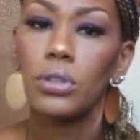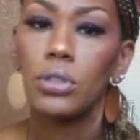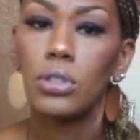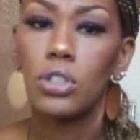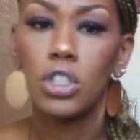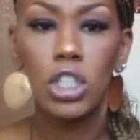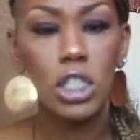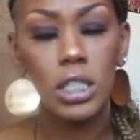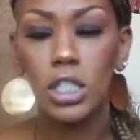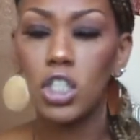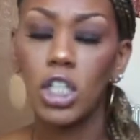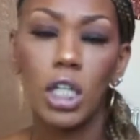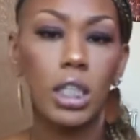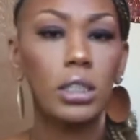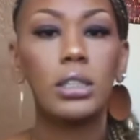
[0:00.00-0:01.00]
She said
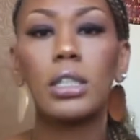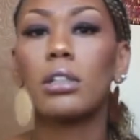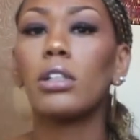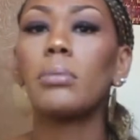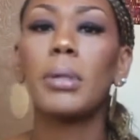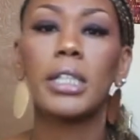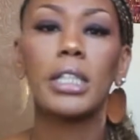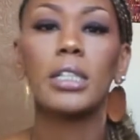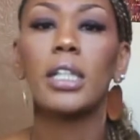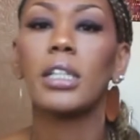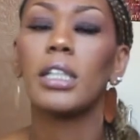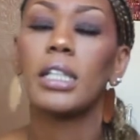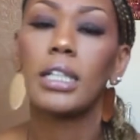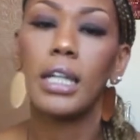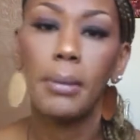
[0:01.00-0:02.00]
she ain't gonna tell nobody
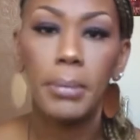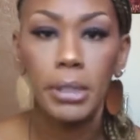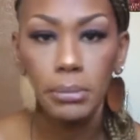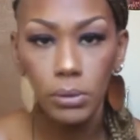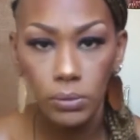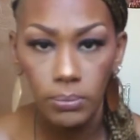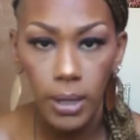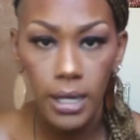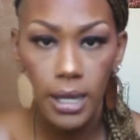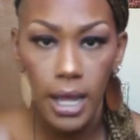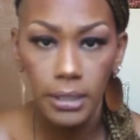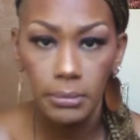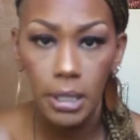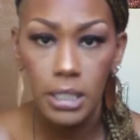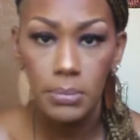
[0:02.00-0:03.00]
nothing and I better move my
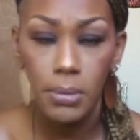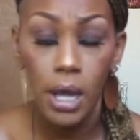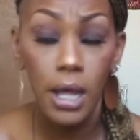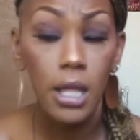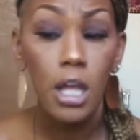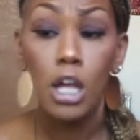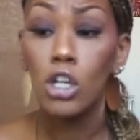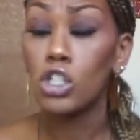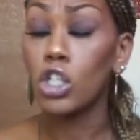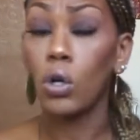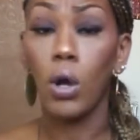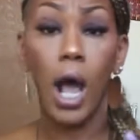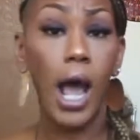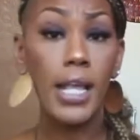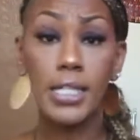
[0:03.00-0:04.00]
out of my spot.
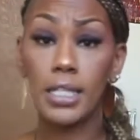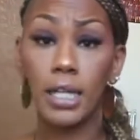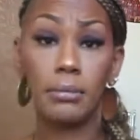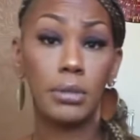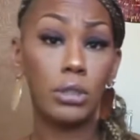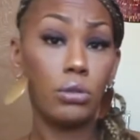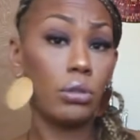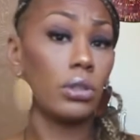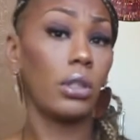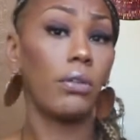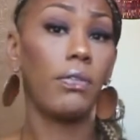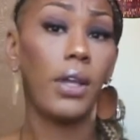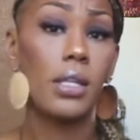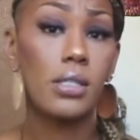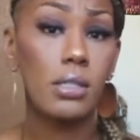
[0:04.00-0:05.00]
So I slammed the door in her
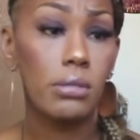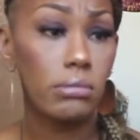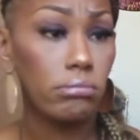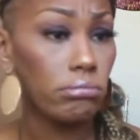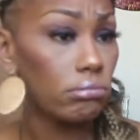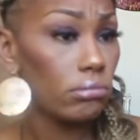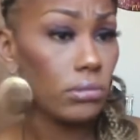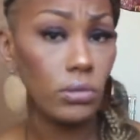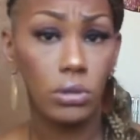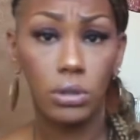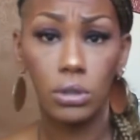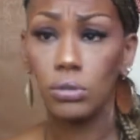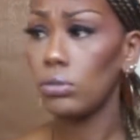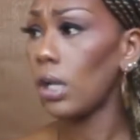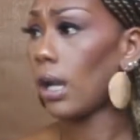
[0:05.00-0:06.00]
face.
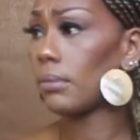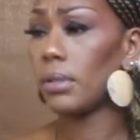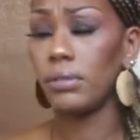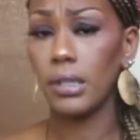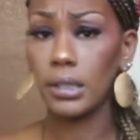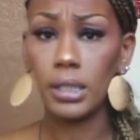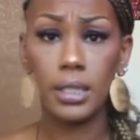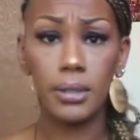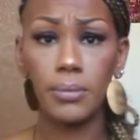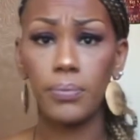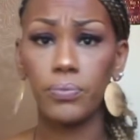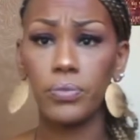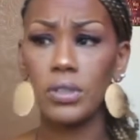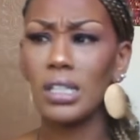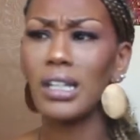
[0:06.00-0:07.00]
You got me fucked up.
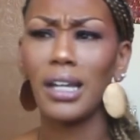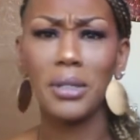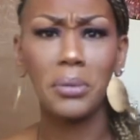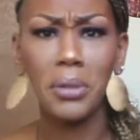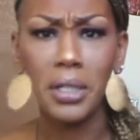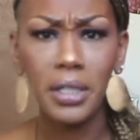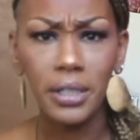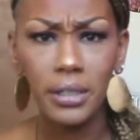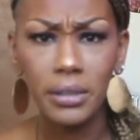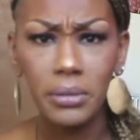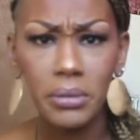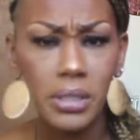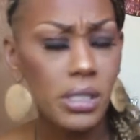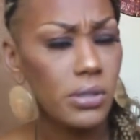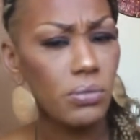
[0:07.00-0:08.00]
Like what?
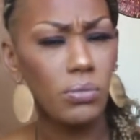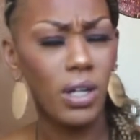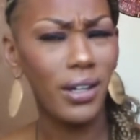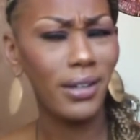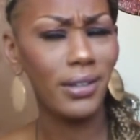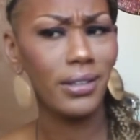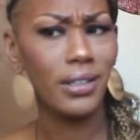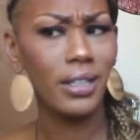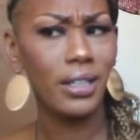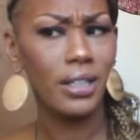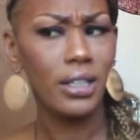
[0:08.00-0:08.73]
What's what?